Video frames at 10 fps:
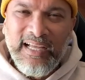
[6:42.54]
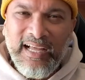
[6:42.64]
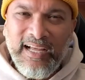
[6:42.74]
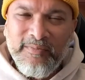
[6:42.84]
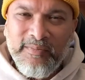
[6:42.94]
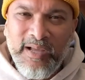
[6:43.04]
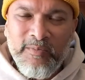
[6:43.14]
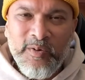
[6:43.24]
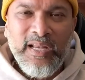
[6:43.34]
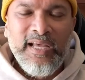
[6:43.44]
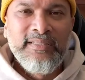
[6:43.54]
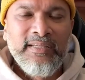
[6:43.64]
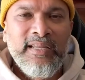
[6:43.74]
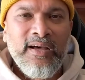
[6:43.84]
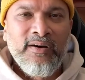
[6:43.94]
I'm
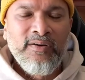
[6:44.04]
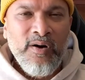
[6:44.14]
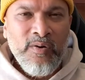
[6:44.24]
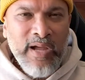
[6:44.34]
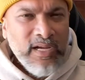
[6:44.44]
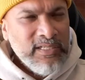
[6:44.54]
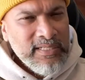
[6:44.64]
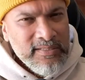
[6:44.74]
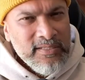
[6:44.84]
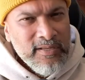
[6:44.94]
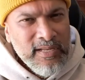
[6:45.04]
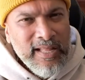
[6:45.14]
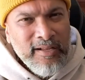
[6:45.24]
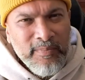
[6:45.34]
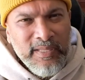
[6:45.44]
realizing now, actually, this is going to
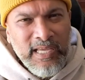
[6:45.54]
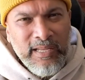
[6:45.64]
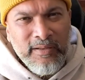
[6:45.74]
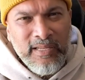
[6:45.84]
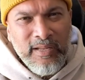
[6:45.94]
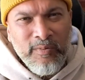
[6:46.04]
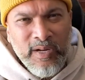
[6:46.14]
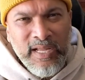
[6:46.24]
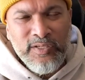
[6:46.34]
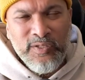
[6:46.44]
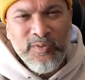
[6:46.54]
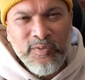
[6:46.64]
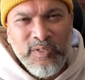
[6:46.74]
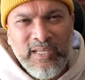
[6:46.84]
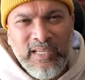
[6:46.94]
help me in what I
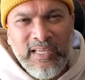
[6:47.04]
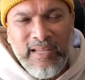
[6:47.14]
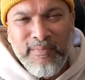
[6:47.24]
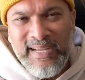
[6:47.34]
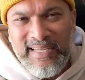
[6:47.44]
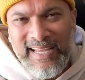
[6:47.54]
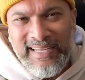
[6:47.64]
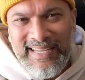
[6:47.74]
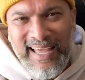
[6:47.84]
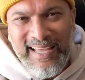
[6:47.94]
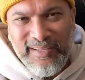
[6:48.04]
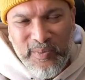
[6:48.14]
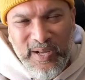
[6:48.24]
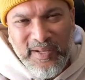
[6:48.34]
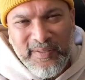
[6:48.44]
do in my day-to-day as
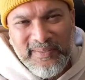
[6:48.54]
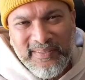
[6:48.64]
well.